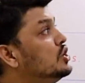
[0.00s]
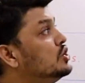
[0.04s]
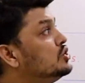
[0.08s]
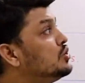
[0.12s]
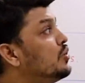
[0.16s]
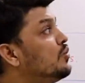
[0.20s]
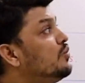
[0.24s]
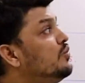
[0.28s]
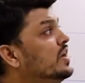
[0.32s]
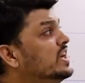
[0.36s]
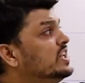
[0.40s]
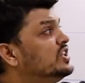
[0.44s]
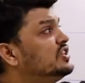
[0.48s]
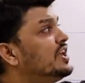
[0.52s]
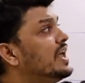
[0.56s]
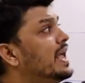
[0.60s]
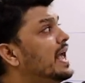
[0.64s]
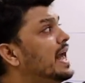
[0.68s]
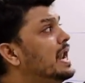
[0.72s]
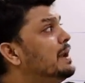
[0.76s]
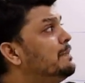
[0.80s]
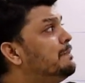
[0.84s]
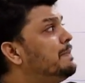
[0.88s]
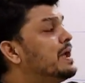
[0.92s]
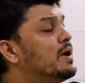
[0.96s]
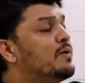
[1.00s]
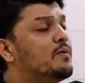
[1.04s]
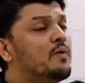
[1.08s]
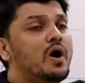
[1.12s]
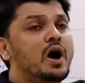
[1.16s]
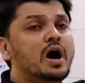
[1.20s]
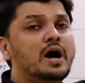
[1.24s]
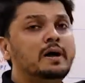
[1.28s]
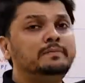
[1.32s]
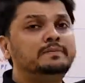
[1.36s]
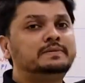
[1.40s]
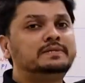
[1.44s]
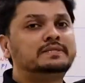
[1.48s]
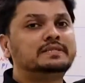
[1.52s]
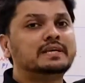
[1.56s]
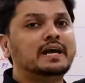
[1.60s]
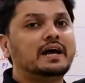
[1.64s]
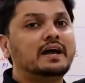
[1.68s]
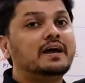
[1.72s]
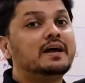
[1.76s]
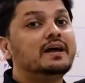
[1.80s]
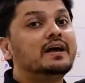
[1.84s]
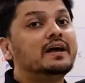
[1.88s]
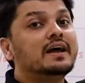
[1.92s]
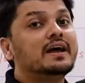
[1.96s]
so which helping verbs?
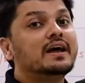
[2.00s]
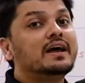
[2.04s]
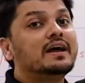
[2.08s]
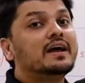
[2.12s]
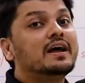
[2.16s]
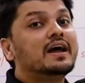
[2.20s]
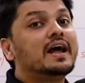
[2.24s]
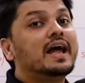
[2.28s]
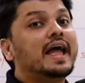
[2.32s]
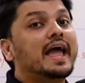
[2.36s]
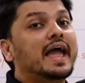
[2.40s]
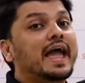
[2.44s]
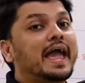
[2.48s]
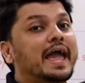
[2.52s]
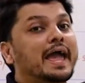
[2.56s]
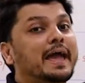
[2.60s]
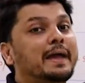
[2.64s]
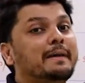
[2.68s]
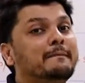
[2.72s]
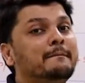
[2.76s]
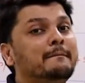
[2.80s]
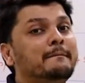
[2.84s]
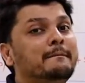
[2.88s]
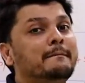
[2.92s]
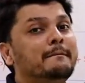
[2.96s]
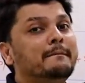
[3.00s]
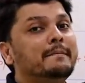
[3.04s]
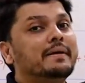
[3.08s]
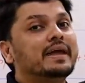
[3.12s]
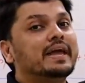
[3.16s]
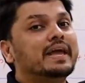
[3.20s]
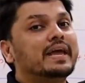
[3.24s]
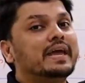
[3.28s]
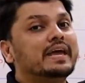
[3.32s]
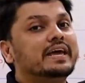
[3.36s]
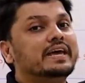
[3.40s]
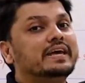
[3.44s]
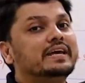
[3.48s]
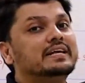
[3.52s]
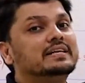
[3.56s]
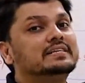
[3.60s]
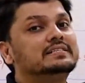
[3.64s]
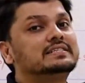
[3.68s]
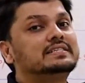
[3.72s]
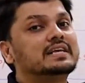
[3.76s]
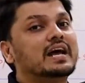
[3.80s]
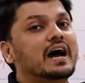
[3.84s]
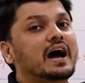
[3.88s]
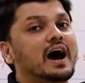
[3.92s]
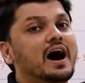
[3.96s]
Am
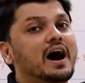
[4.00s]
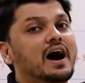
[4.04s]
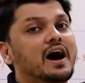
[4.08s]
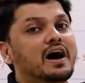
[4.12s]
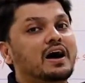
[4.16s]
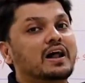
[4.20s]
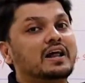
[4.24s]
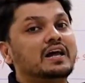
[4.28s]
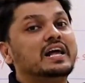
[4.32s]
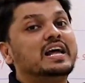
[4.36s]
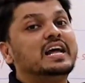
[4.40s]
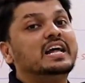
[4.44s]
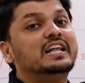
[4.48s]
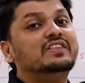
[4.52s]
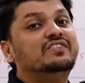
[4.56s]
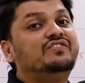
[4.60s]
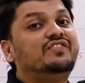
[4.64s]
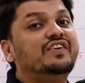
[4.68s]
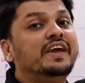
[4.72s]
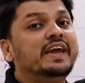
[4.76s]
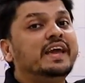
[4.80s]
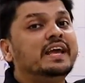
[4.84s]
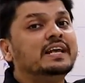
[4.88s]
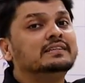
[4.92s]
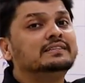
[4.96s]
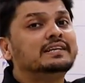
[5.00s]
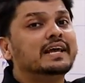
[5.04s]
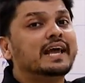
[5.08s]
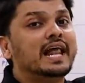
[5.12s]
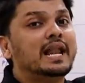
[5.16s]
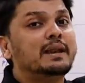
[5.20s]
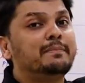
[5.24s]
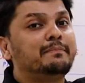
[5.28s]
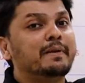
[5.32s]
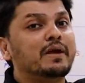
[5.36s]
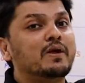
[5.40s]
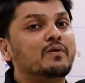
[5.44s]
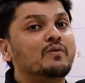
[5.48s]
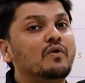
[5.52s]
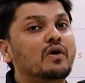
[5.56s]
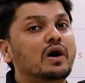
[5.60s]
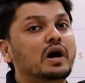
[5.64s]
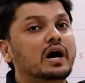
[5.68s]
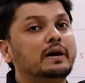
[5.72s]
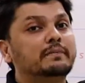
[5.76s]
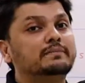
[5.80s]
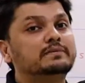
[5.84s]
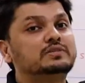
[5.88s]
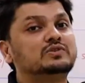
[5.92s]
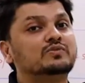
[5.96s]
is are. These helping
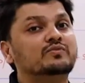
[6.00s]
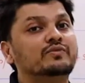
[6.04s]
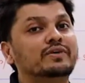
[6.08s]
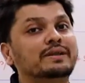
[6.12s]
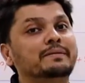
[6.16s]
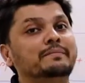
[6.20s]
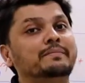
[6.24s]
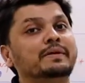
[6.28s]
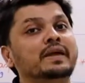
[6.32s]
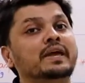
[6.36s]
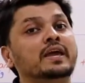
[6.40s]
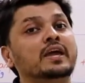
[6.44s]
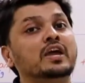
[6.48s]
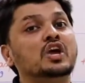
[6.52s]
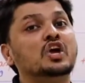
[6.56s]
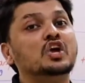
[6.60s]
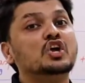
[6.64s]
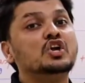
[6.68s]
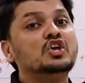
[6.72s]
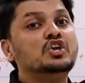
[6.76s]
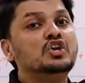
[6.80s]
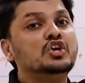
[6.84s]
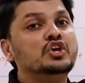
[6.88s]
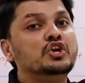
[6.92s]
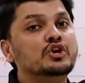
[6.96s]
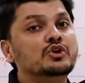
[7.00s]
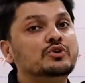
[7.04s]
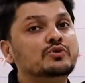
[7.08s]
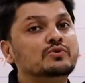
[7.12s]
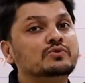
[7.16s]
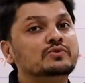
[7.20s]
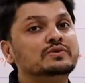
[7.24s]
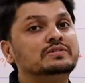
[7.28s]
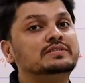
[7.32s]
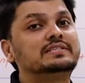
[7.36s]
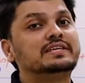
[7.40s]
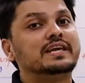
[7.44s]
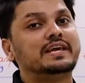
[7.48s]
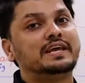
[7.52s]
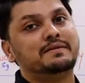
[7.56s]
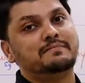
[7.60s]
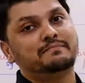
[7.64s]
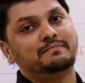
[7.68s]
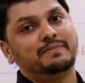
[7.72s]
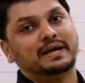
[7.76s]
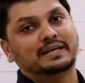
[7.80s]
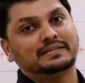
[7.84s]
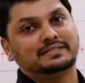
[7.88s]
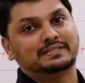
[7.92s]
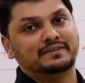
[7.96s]
verbs will be used in
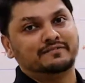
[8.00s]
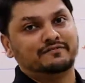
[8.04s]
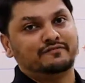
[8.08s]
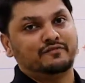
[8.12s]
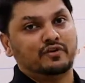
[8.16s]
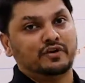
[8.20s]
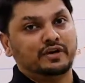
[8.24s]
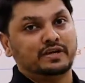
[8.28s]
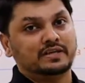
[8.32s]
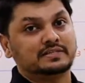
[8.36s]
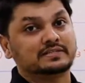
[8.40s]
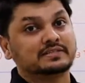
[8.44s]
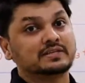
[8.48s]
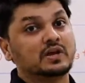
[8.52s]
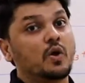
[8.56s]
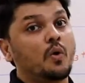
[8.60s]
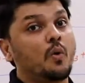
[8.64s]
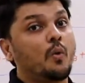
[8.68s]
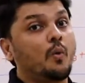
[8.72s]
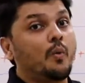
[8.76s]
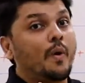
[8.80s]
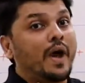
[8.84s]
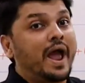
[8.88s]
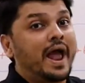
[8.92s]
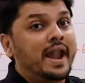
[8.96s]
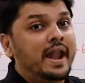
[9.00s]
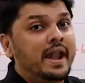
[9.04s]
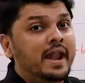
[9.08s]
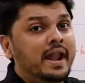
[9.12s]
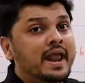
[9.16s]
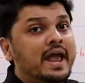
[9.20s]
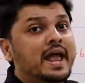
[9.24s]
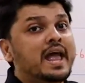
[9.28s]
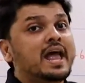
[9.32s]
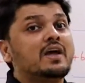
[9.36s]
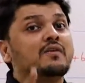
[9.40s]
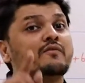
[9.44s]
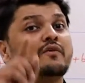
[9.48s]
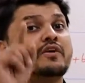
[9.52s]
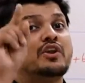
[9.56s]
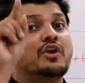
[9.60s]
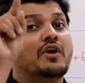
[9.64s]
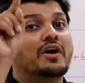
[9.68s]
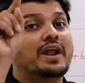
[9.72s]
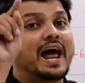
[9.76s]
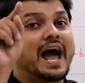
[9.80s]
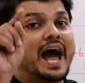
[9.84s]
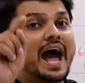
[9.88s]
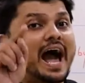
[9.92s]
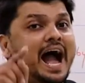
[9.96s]
passive voice. When
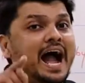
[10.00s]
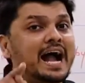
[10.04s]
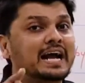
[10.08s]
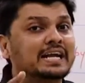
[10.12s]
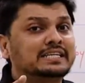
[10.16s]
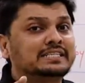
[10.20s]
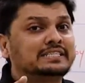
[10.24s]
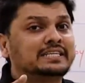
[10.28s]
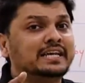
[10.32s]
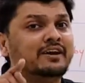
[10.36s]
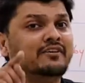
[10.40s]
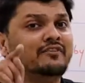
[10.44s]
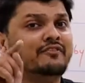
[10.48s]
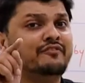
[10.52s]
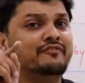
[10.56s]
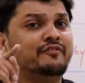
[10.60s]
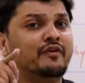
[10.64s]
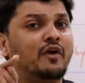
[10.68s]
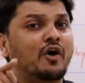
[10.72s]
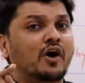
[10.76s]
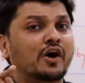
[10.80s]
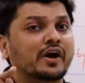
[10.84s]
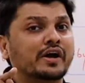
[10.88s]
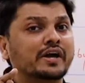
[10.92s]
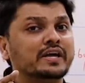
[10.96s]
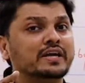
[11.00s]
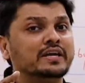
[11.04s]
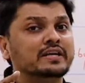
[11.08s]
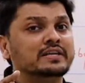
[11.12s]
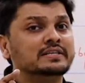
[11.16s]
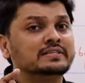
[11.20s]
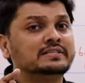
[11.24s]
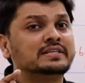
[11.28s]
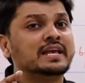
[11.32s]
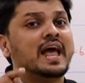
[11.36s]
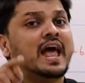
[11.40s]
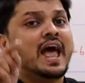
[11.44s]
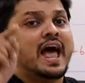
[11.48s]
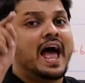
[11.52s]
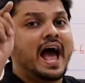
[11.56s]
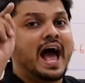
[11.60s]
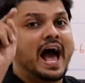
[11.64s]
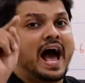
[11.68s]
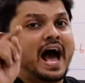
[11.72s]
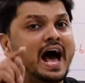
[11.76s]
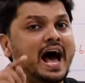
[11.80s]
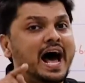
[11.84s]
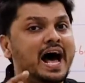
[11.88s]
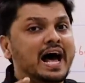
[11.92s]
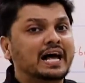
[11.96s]
your active voice
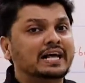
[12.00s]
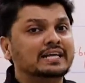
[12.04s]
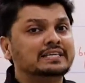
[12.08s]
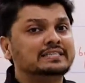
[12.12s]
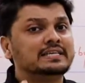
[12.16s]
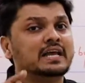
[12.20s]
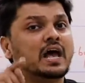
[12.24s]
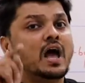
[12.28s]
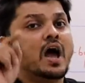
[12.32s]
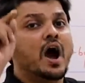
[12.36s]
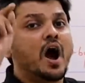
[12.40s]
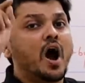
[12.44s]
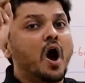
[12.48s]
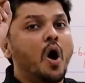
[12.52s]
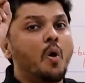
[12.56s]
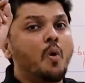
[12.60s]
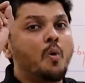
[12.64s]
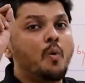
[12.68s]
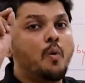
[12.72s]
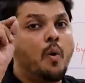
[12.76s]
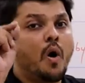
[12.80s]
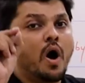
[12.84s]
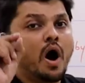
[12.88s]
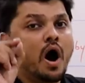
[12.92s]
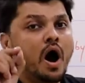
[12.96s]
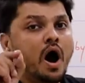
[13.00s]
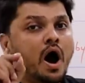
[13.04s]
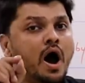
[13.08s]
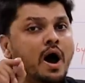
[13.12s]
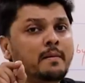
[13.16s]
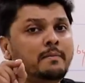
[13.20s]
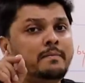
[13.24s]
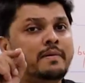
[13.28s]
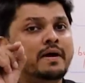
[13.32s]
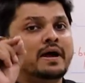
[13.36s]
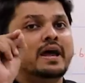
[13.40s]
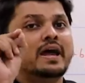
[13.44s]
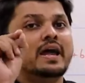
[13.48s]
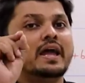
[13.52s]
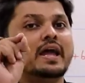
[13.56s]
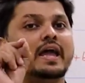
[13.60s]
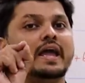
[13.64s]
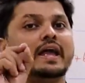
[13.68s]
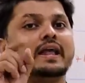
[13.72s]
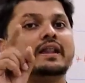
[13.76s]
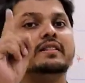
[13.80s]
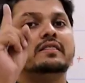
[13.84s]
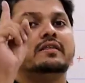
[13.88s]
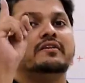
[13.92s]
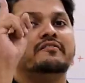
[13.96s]
has a verb
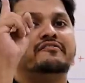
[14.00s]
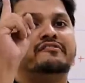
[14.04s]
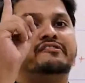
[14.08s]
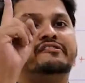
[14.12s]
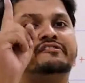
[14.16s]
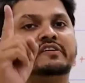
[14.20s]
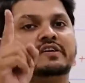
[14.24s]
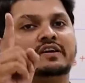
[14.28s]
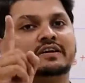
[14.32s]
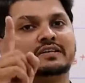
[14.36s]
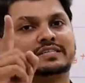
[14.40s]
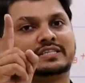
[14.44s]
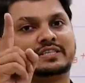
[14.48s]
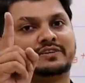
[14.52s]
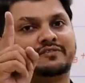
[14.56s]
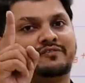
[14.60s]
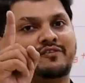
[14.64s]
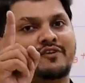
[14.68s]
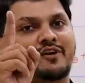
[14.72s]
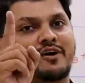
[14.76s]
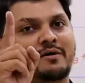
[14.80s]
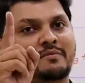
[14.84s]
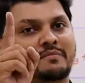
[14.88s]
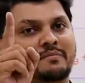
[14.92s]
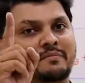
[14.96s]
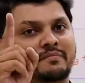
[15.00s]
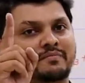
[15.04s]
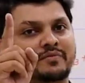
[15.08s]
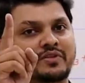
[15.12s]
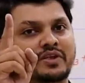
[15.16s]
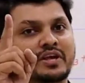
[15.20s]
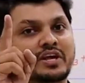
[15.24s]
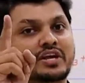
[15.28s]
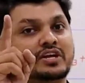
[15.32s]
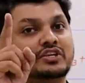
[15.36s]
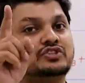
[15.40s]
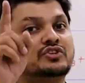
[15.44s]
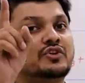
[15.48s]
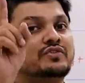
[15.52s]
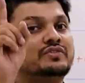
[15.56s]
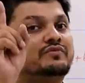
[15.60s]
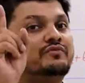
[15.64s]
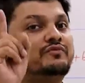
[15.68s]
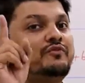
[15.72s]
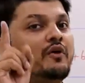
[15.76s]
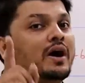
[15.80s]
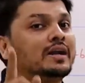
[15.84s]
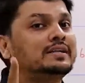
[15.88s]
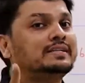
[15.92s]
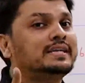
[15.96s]
in the first form.
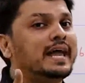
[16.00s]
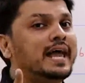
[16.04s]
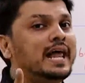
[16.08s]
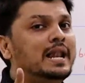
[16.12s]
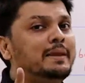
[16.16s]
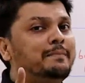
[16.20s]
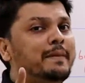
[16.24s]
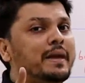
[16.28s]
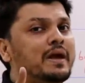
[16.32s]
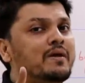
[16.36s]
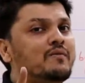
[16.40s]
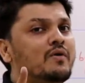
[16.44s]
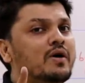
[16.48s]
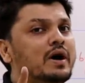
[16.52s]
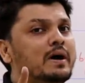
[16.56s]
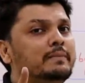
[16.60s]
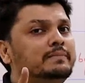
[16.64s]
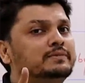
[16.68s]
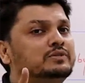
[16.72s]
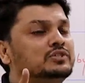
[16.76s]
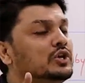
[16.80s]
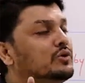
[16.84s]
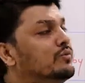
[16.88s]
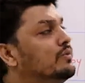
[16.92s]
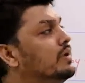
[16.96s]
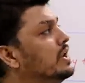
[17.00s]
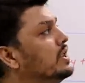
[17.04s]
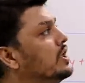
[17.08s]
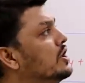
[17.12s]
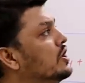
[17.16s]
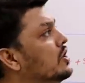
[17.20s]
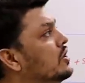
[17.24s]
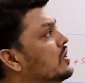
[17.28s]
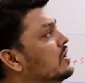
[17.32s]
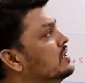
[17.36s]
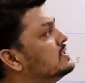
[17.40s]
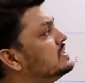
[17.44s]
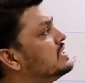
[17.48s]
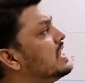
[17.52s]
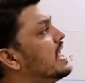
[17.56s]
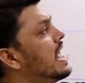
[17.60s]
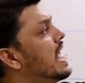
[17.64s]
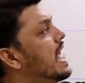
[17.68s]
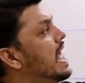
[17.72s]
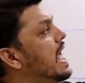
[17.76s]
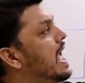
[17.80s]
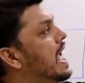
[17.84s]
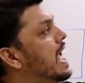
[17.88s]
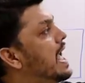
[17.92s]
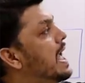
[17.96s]
So what helping verbs you will
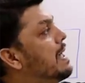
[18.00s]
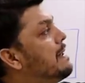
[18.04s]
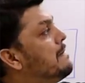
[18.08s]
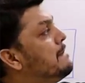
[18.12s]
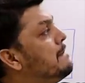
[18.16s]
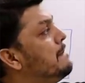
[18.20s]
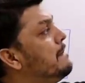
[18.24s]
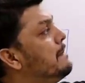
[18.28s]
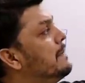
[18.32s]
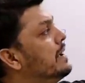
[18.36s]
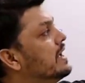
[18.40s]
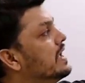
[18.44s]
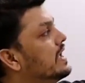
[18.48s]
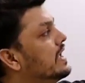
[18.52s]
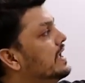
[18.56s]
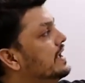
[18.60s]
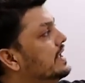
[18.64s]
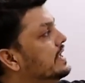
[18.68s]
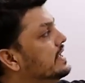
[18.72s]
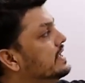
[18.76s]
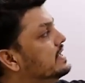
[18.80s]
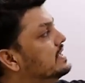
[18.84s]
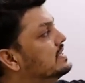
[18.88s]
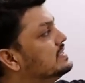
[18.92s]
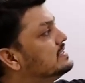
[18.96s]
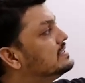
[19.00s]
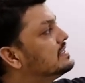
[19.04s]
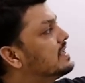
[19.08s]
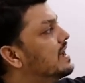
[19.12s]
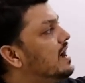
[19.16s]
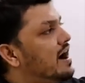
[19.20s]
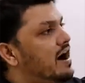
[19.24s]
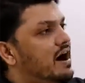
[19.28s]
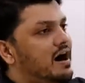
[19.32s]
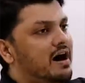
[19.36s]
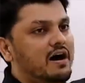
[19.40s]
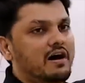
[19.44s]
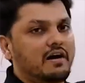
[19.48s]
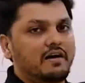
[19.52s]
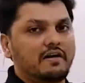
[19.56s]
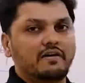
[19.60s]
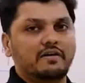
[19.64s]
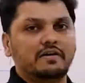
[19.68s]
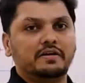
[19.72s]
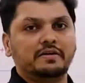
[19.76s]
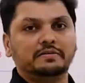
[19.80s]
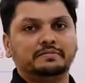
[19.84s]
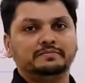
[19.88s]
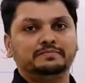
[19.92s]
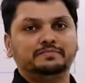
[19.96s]
use? Am is
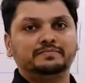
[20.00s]
are.